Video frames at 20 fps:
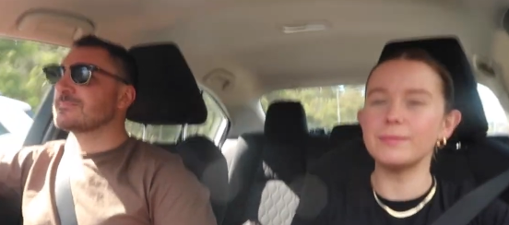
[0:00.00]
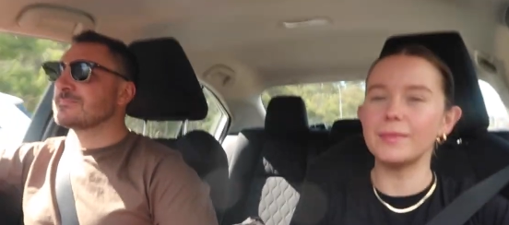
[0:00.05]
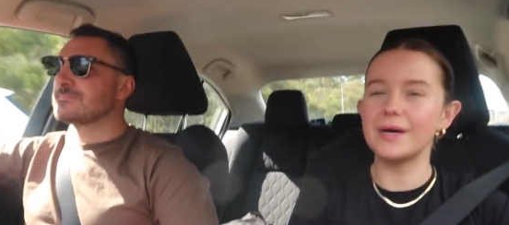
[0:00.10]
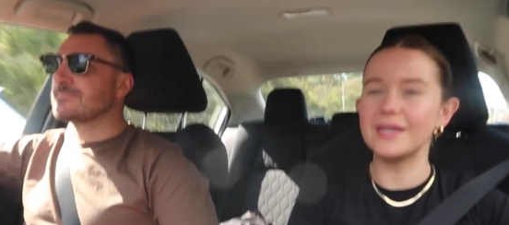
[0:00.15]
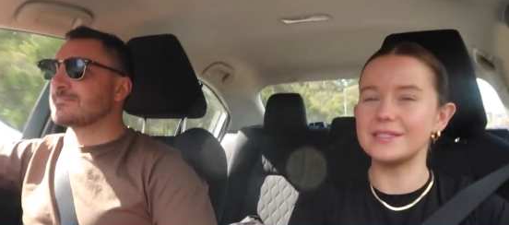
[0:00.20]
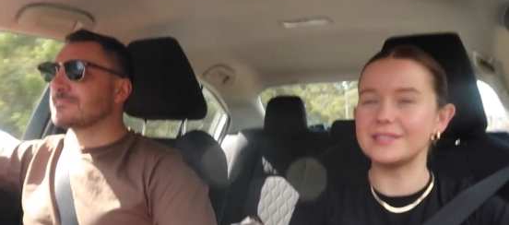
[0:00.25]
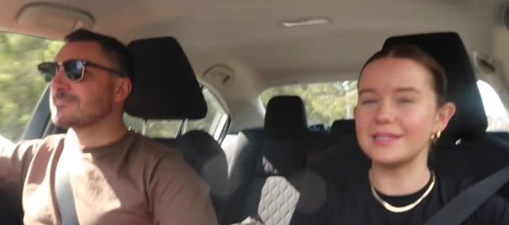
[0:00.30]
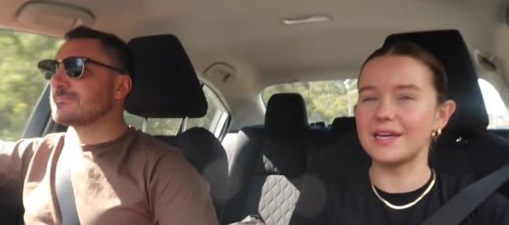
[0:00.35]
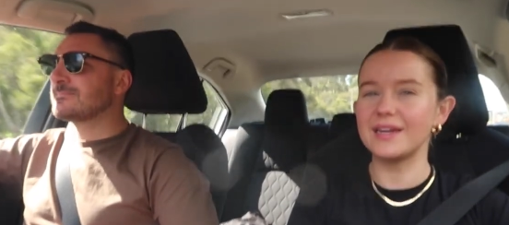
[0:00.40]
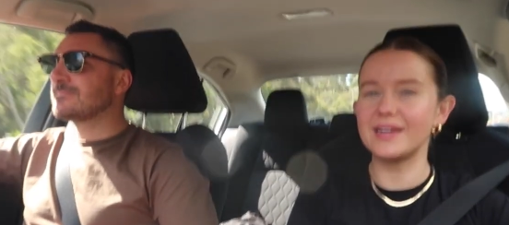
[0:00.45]
Speaker 1: a
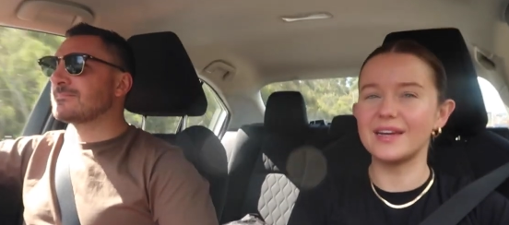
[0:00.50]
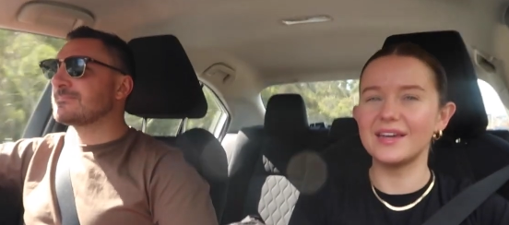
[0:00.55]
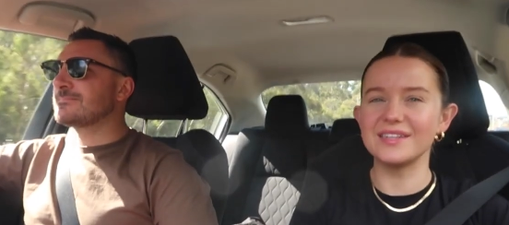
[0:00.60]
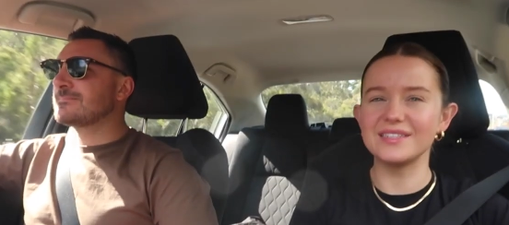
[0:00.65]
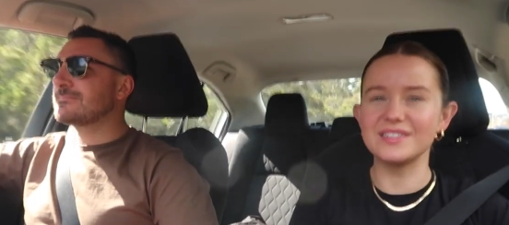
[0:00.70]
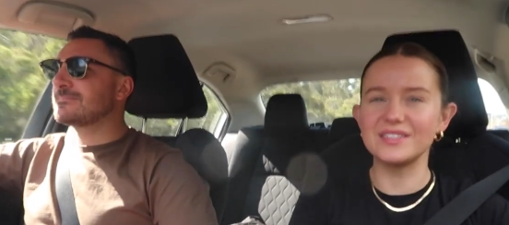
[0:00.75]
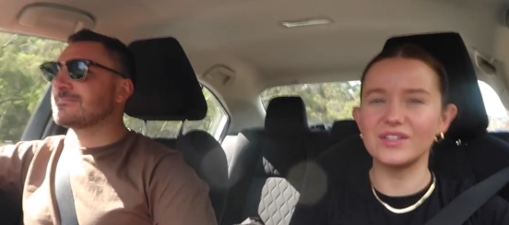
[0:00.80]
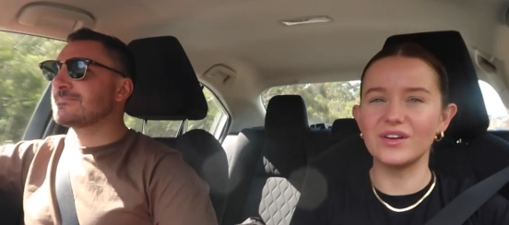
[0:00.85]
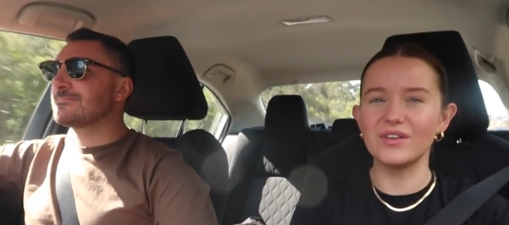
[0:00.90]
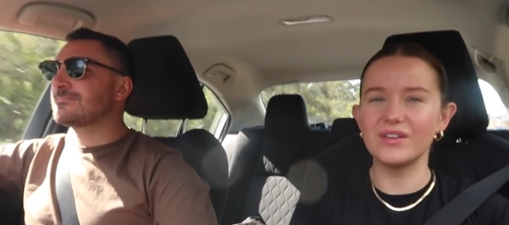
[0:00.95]
Monday and
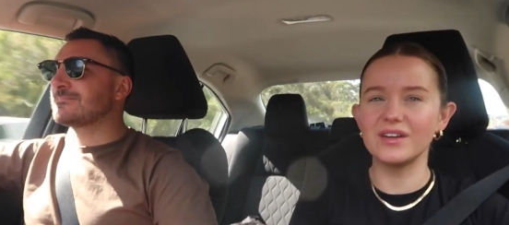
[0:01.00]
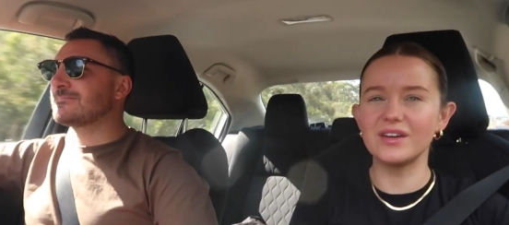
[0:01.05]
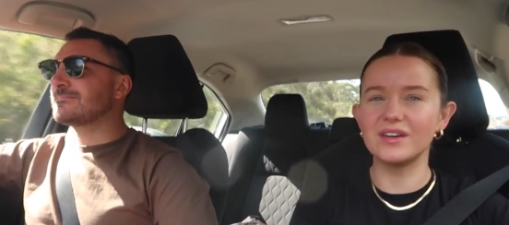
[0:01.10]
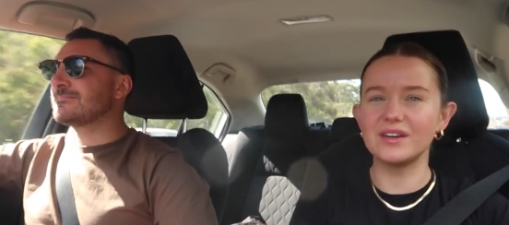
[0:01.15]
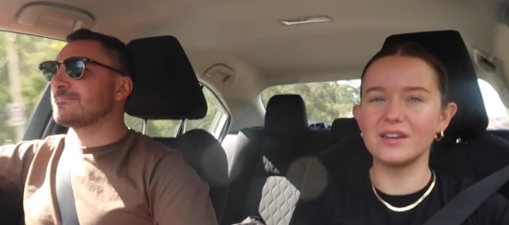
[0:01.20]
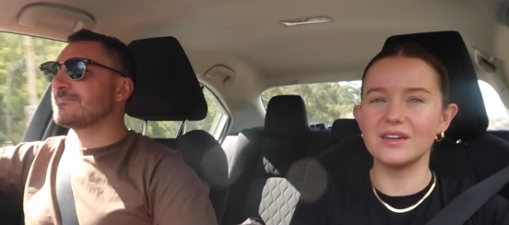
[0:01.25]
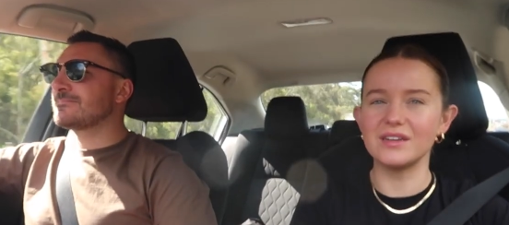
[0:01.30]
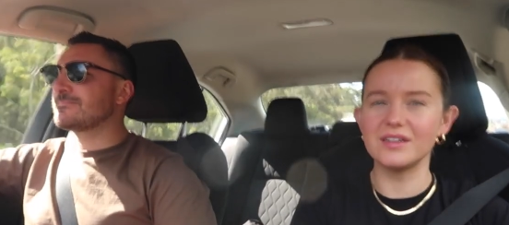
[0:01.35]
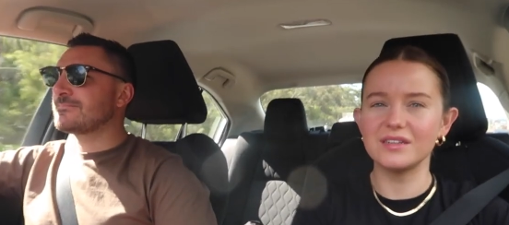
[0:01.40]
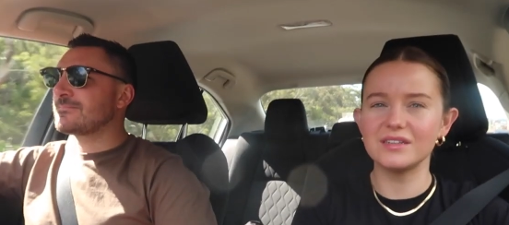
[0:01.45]
it's not
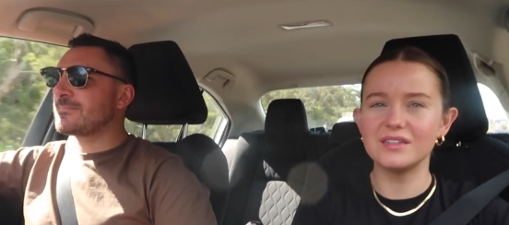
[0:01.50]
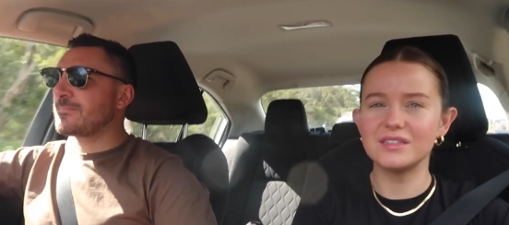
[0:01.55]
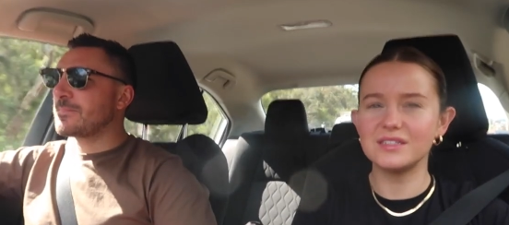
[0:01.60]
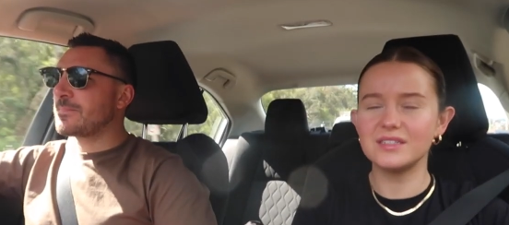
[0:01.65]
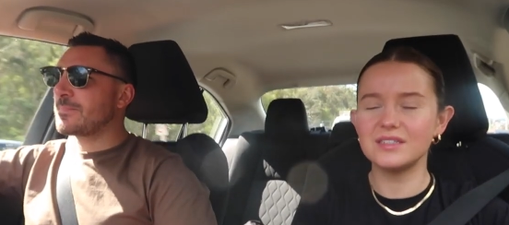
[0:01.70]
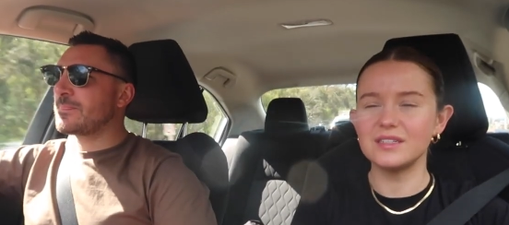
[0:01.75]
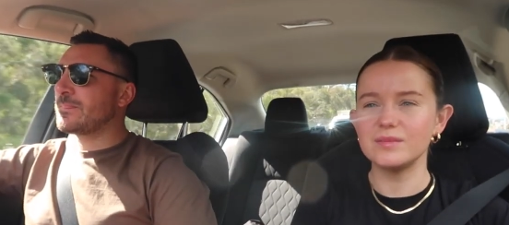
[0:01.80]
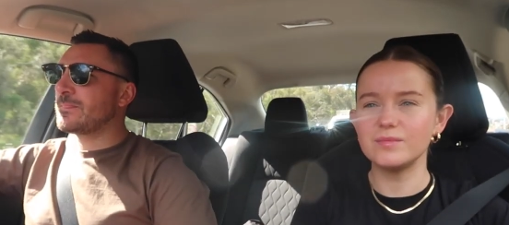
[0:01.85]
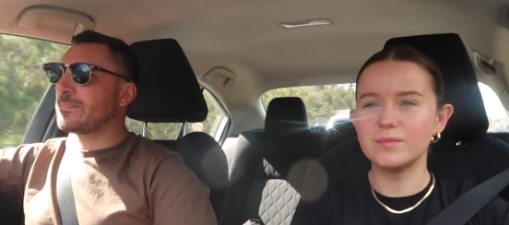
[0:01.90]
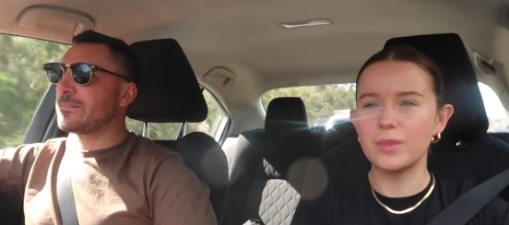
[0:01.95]
a
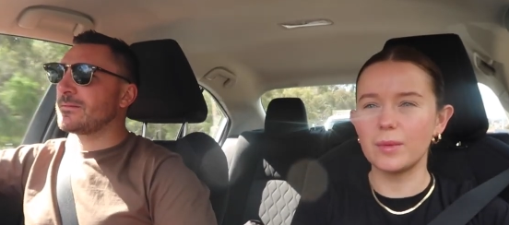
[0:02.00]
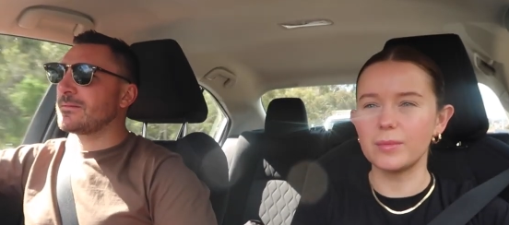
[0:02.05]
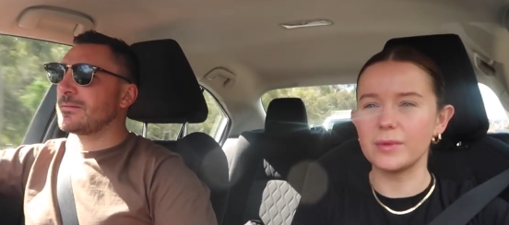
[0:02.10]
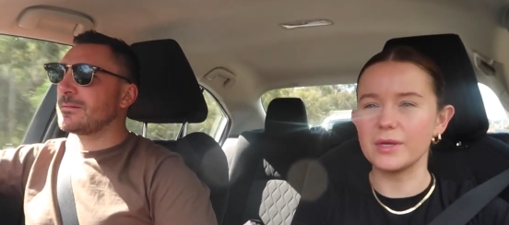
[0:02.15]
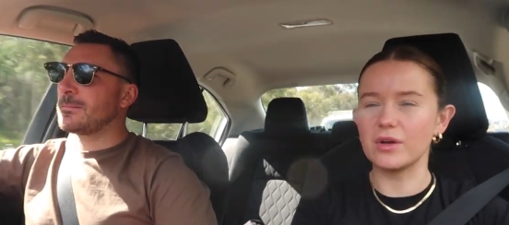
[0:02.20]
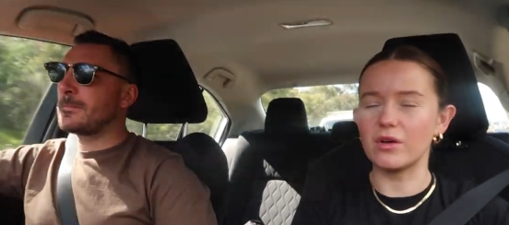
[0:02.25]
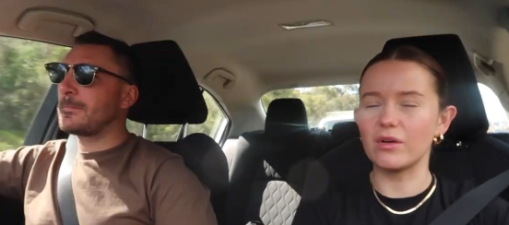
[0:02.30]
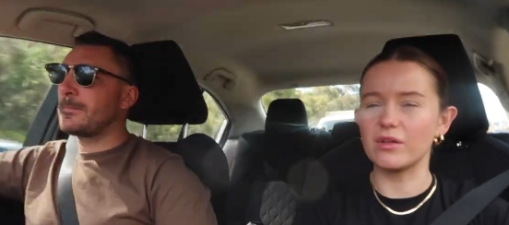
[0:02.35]
public